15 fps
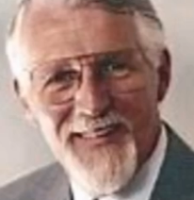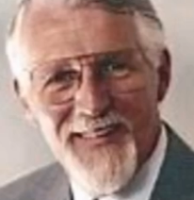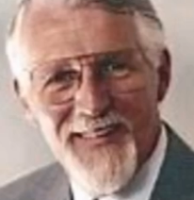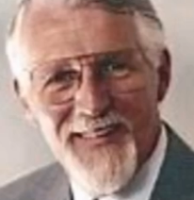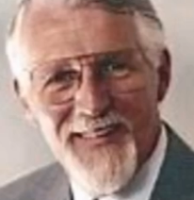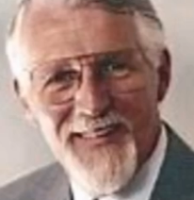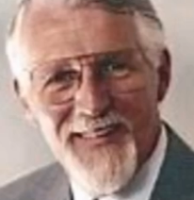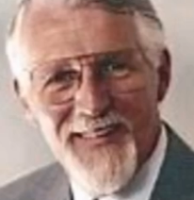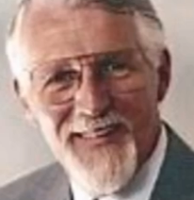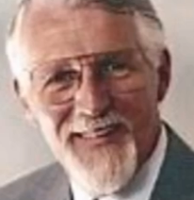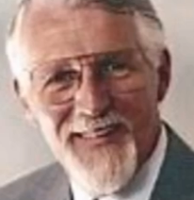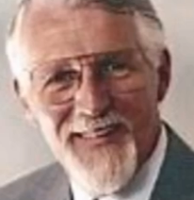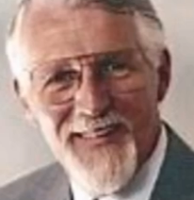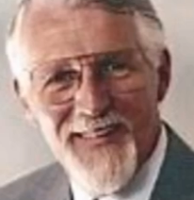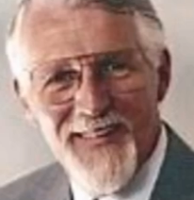
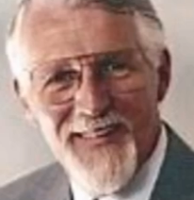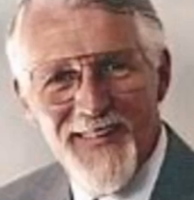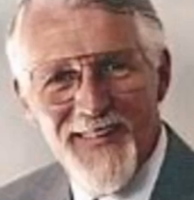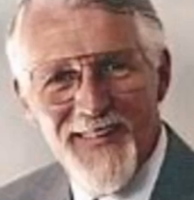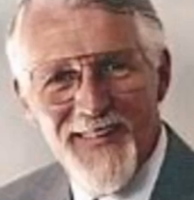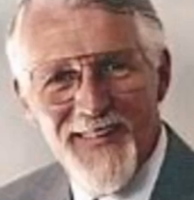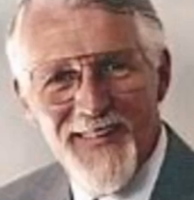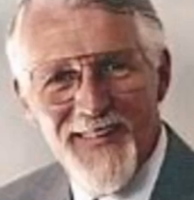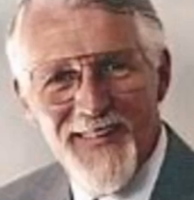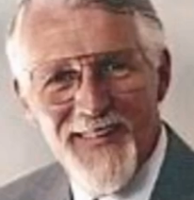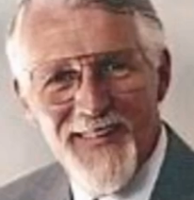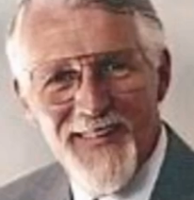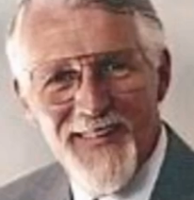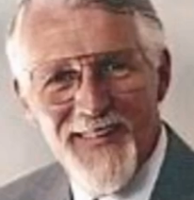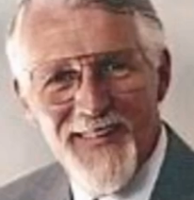
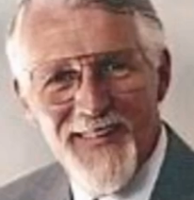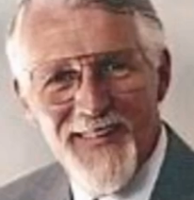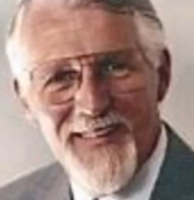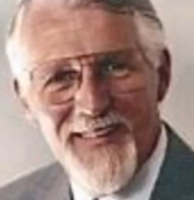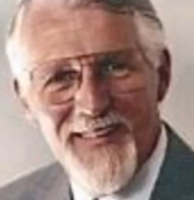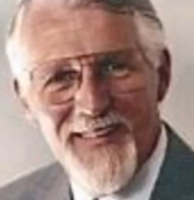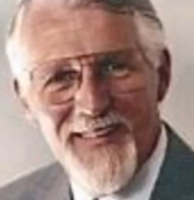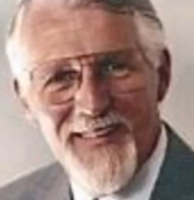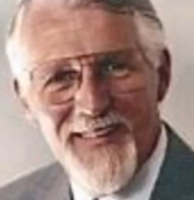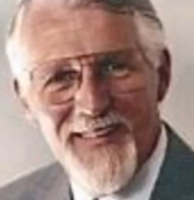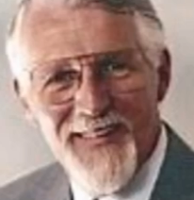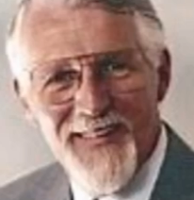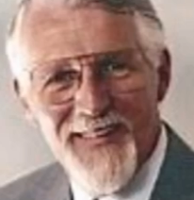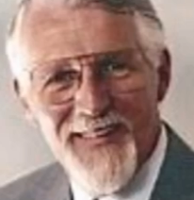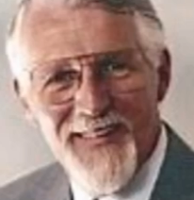
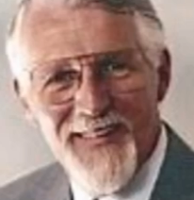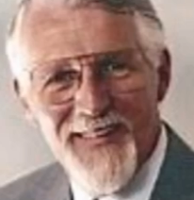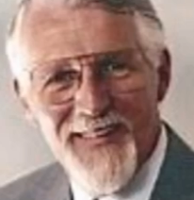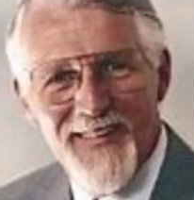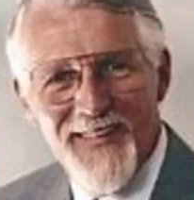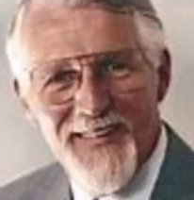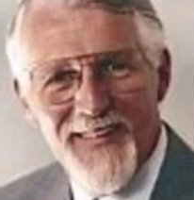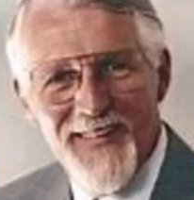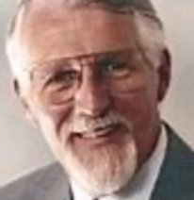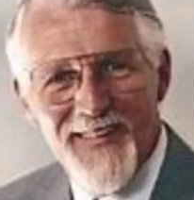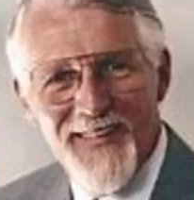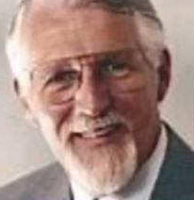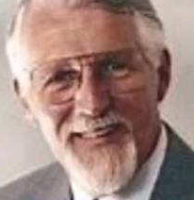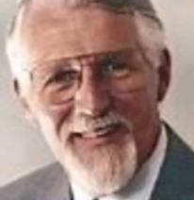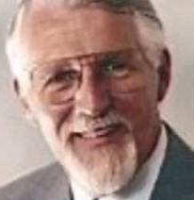
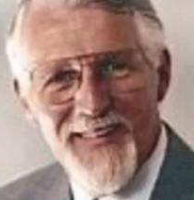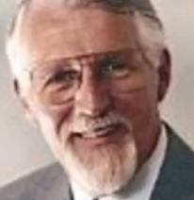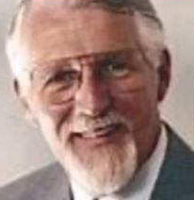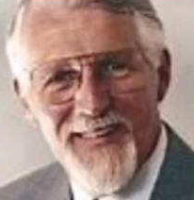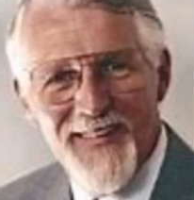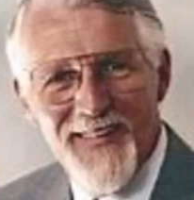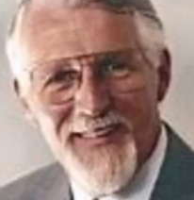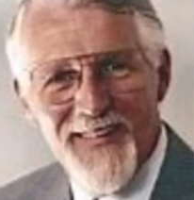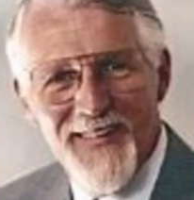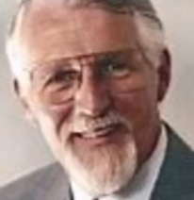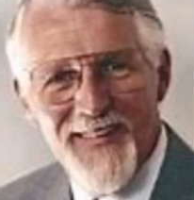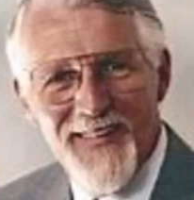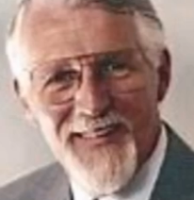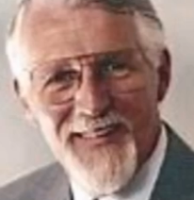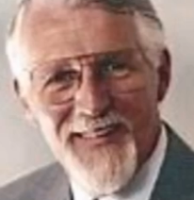
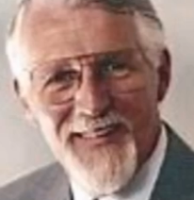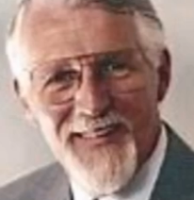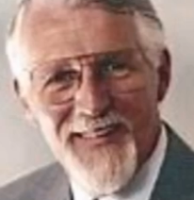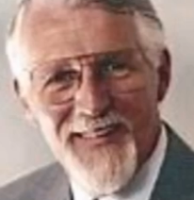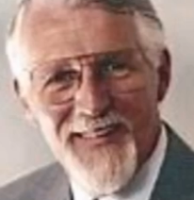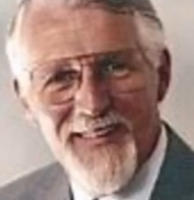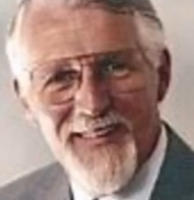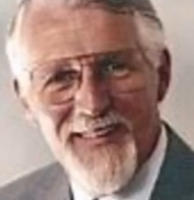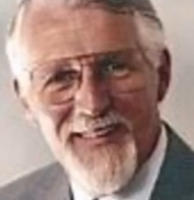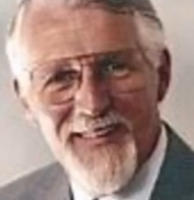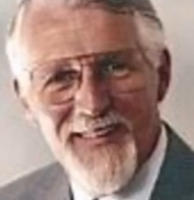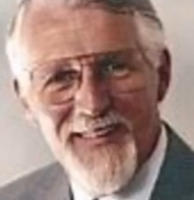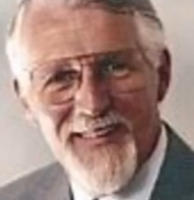The face doesn't move, so there is nothing to read.